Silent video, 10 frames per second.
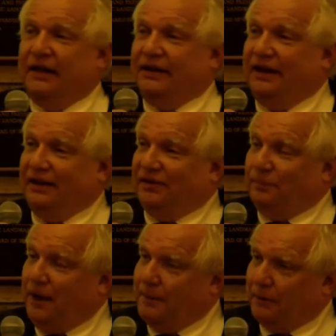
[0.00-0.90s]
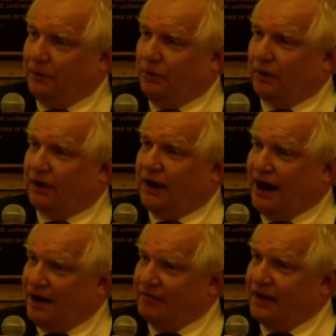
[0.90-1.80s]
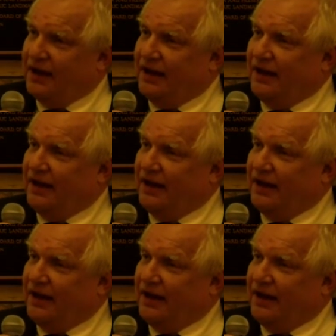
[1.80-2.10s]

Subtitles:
these people who were carving,